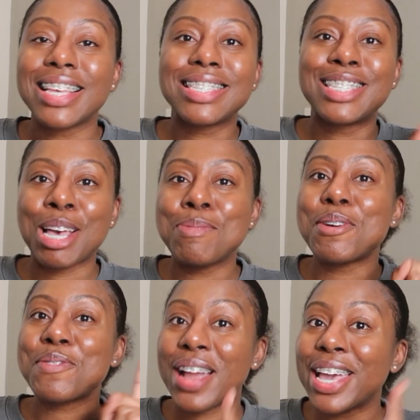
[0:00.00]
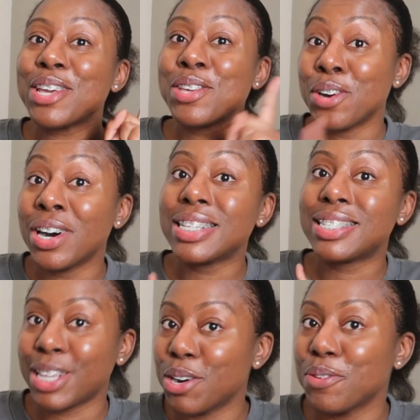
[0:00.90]
Separate
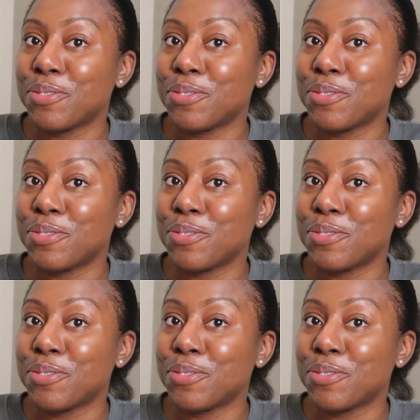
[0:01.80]
yourself.